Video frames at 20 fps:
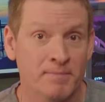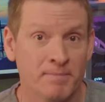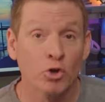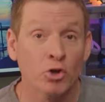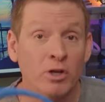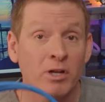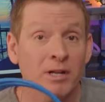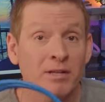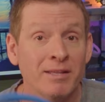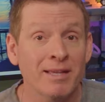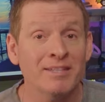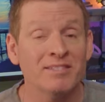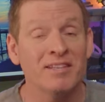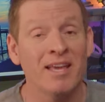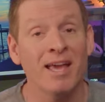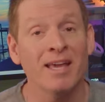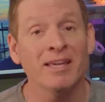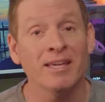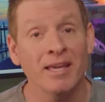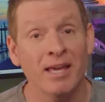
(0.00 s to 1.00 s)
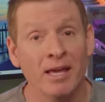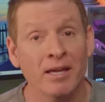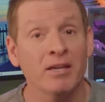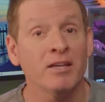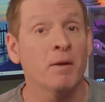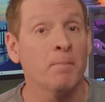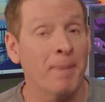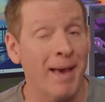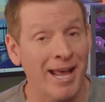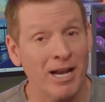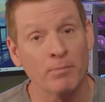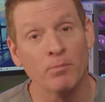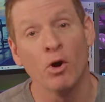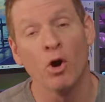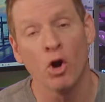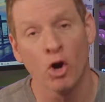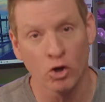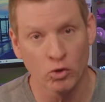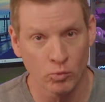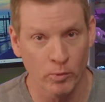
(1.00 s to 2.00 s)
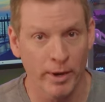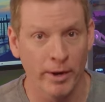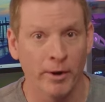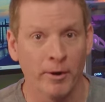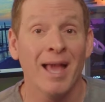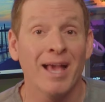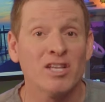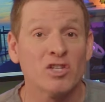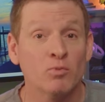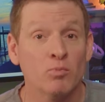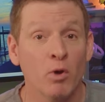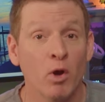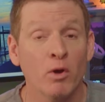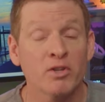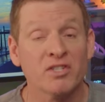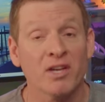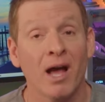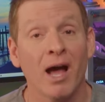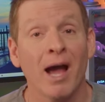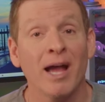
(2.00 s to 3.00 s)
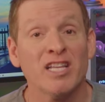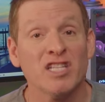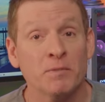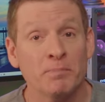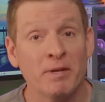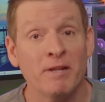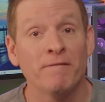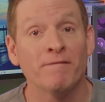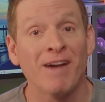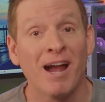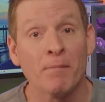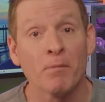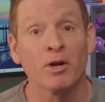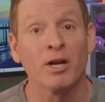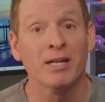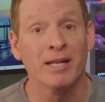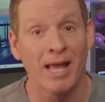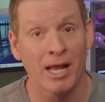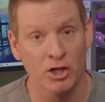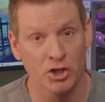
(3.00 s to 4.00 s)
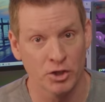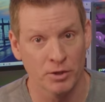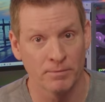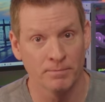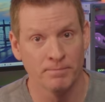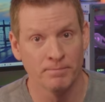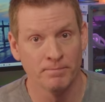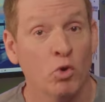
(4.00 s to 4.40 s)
you're gonna need 10 gig compatible hardware, as well as a high speed fiber connection,